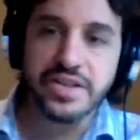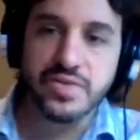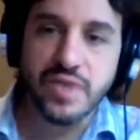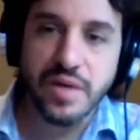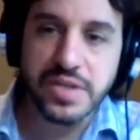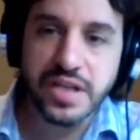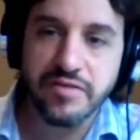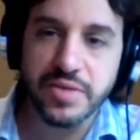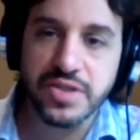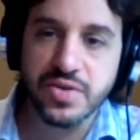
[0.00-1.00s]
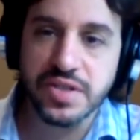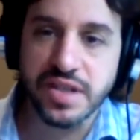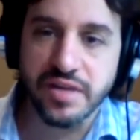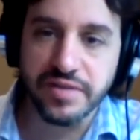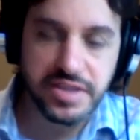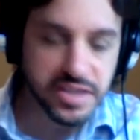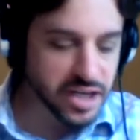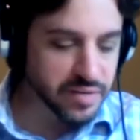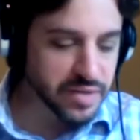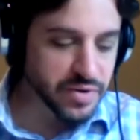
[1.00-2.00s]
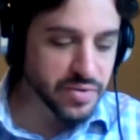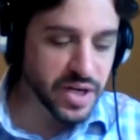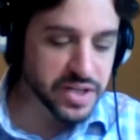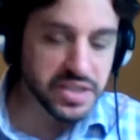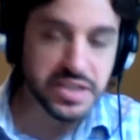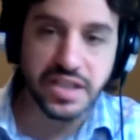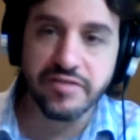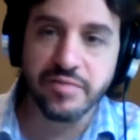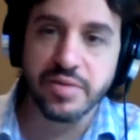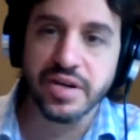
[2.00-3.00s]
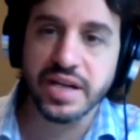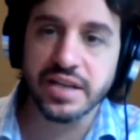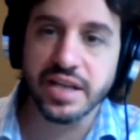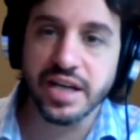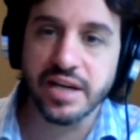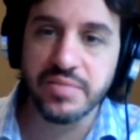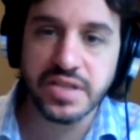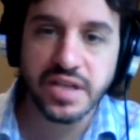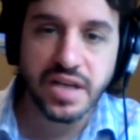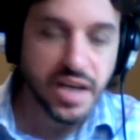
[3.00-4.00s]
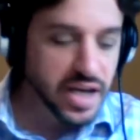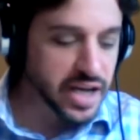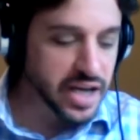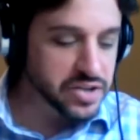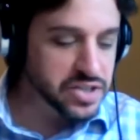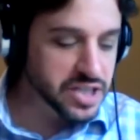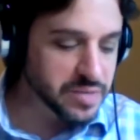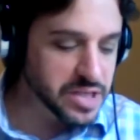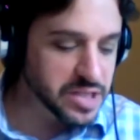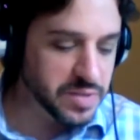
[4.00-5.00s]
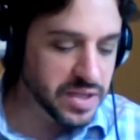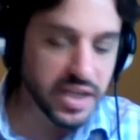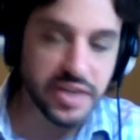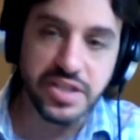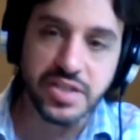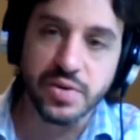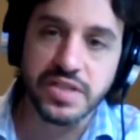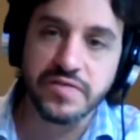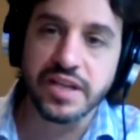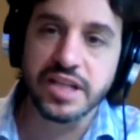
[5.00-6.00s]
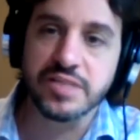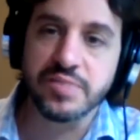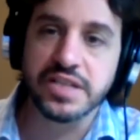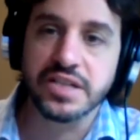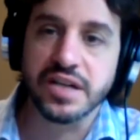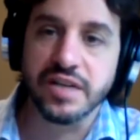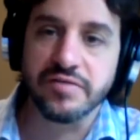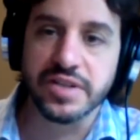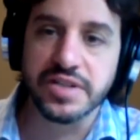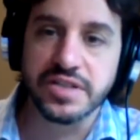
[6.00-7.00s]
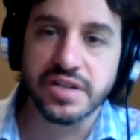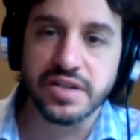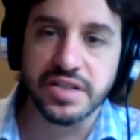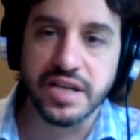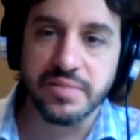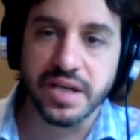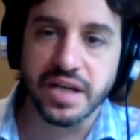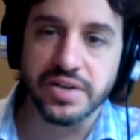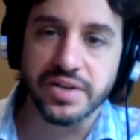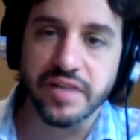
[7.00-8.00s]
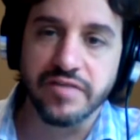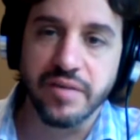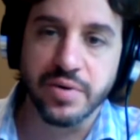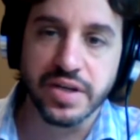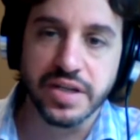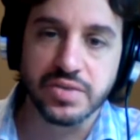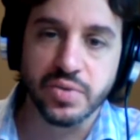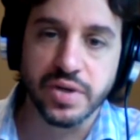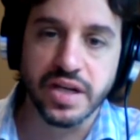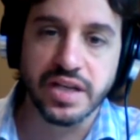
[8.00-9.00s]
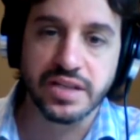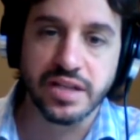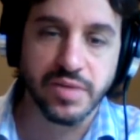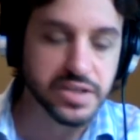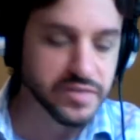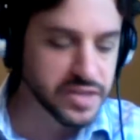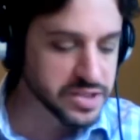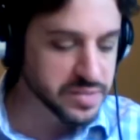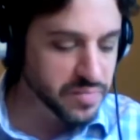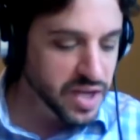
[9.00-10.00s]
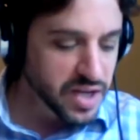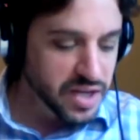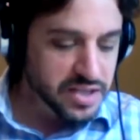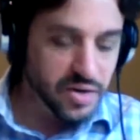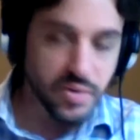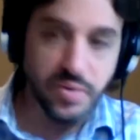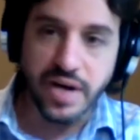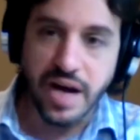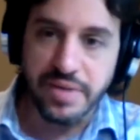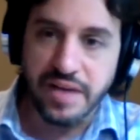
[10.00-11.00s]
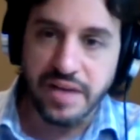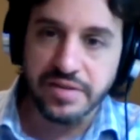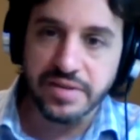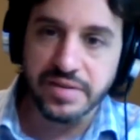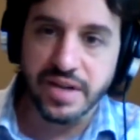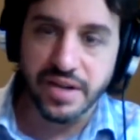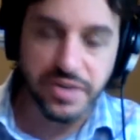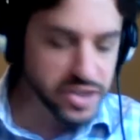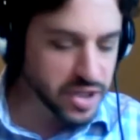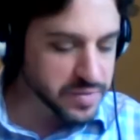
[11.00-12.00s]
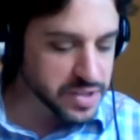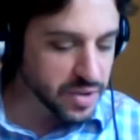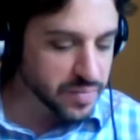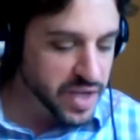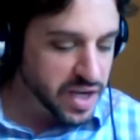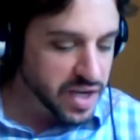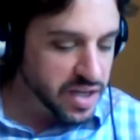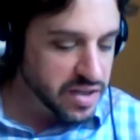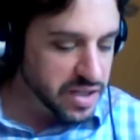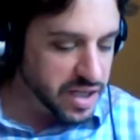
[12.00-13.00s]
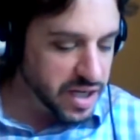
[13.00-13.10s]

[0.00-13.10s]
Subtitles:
is Rob Sheen from the Source Conference, and I'm here with Roxy Dee from Hurricane Labs, and she's going to be speaking at the Source Phoenix Mesa conference that's being held on February 28th and March 1st. So we're happy to have her on the show. So the